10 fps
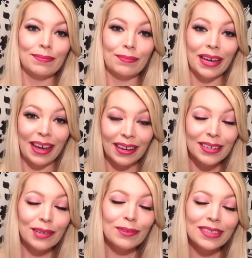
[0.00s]
my
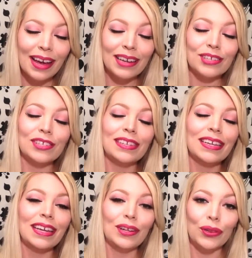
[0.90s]
acne was actually
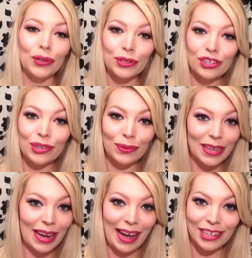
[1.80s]
an allergic
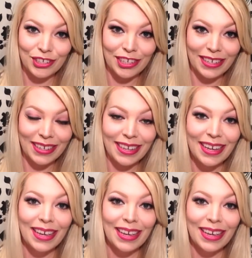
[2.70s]
reaction.